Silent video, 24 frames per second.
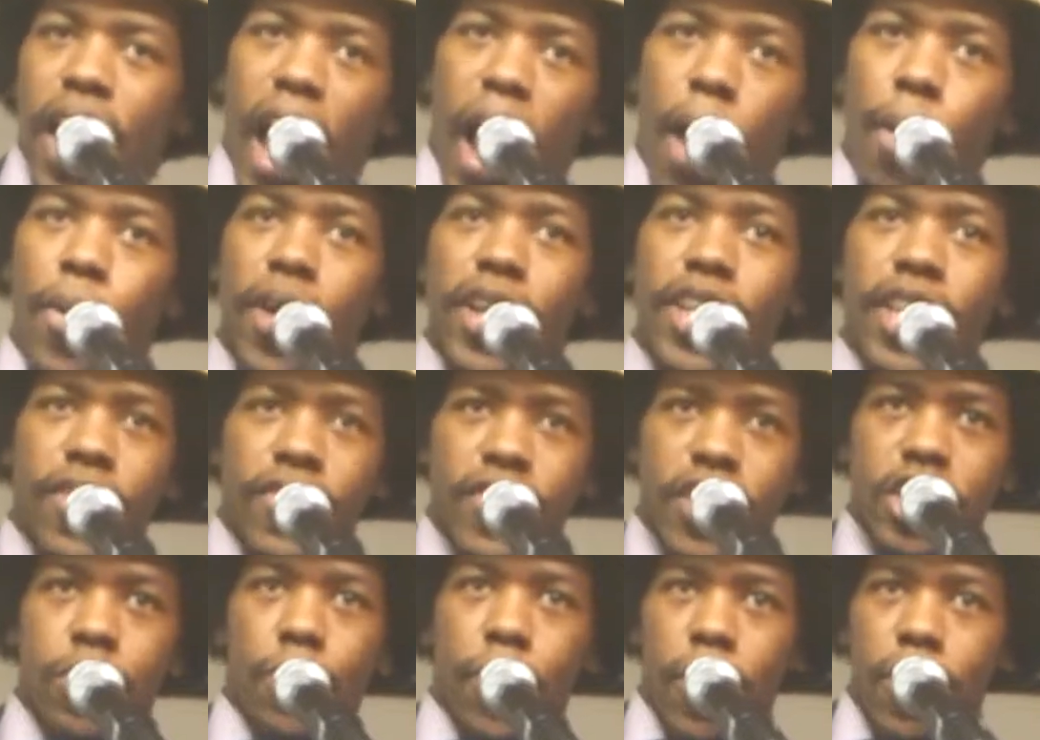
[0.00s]
I wanted
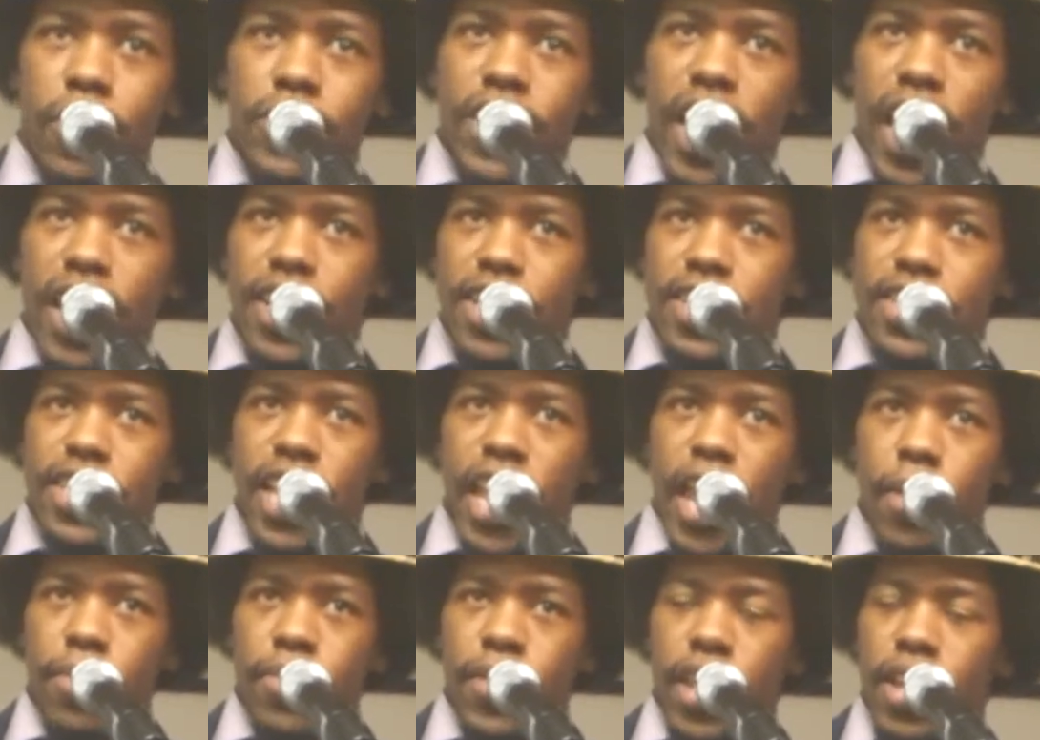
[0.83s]
the spoons had the
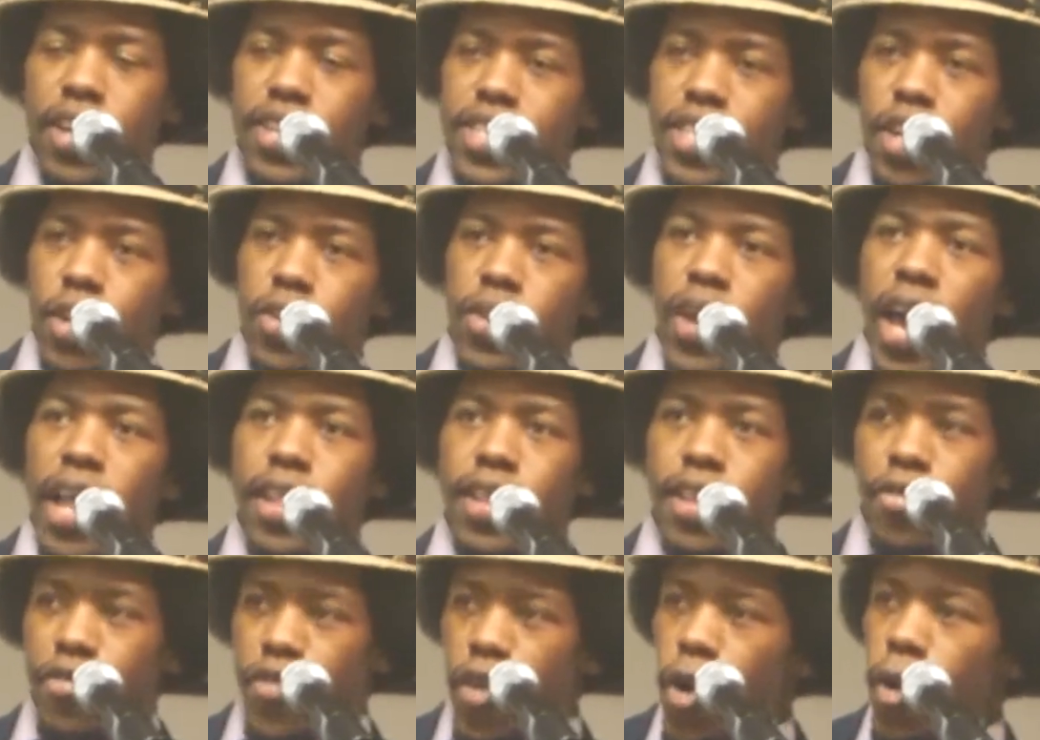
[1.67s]
same thing. And so you
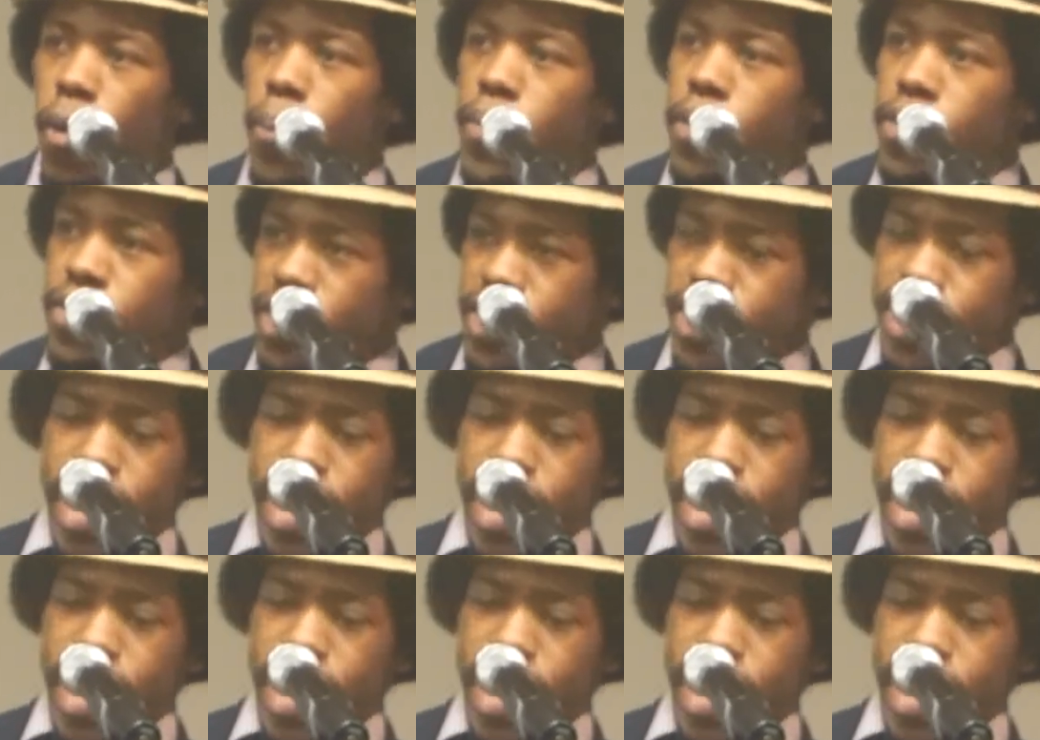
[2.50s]
got the folk music